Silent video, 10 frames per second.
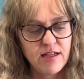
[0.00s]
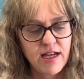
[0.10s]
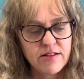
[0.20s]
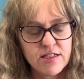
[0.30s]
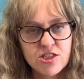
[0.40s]

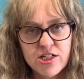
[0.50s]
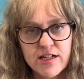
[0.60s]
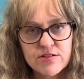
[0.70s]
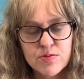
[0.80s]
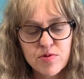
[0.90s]
and their
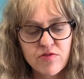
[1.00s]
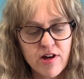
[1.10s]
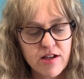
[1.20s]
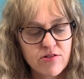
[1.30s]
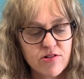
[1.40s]
shouts
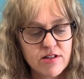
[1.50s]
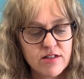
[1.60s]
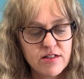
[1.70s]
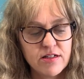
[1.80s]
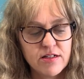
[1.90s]
prevailed.
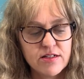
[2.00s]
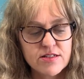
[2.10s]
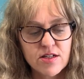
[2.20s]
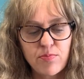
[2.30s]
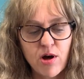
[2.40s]

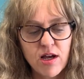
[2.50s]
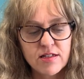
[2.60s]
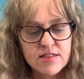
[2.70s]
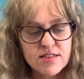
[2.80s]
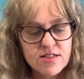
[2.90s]
So
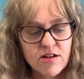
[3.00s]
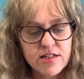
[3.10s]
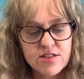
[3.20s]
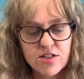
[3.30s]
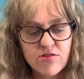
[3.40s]
Pilate
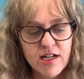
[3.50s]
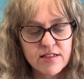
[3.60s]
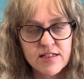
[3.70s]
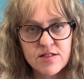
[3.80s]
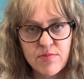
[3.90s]
decided to grant
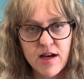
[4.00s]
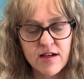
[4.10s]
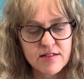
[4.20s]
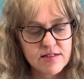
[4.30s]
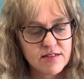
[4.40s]
their
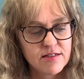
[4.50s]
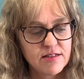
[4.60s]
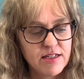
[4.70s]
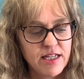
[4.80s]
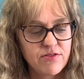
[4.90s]
demand.
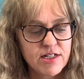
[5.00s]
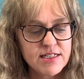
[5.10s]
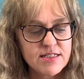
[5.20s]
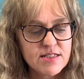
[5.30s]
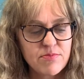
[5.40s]
He
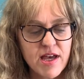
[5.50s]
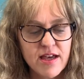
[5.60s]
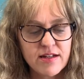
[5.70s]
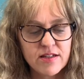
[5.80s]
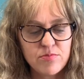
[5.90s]
released the
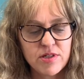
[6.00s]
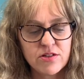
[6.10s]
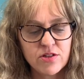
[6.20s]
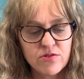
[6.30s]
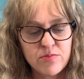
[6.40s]
man
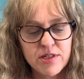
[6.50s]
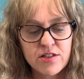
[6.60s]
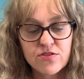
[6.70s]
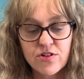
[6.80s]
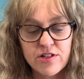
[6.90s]
who had been
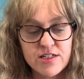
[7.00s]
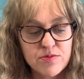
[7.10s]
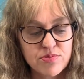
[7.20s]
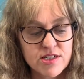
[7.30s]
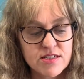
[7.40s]
thrown into
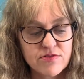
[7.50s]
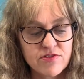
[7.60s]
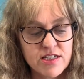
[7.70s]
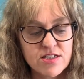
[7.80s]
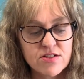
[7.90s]
prison for
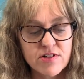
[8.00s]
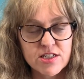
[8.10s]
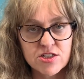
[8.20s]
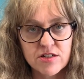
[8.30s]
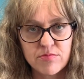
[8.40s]

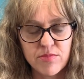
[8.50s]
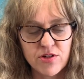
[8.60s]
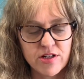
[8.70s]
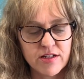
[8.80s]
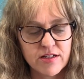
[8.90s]
insurrection and
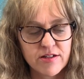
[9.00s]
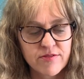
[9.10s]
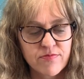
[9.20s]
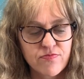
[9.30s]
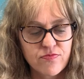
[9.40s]
murder,
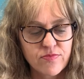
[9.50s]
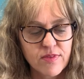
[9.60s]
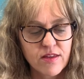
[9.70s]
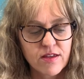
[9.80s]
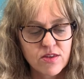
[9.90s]

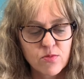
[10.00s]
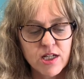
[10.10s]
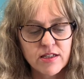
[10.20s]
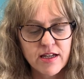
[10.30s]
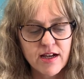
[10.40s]
the
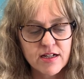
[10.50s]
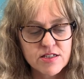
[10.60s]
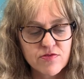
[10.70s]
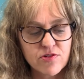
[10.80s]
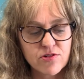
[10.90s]
one they
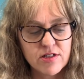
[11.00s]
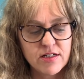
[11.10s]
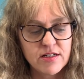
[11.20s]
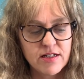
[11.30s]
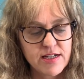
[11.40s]
asked for,
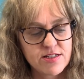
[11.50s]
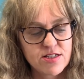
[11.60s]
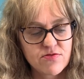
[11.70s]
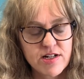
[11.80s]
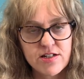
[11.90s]
and
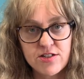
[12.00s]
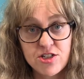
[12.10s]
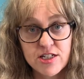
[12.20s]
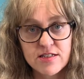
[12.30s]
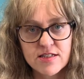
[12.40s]
surrendered
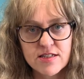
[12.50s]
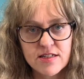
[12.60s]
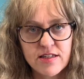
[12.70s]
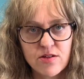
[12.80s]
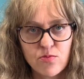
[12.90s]
Jesus to
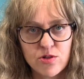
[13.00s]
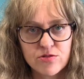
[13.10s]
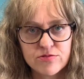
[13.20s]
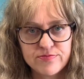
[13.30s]
their will.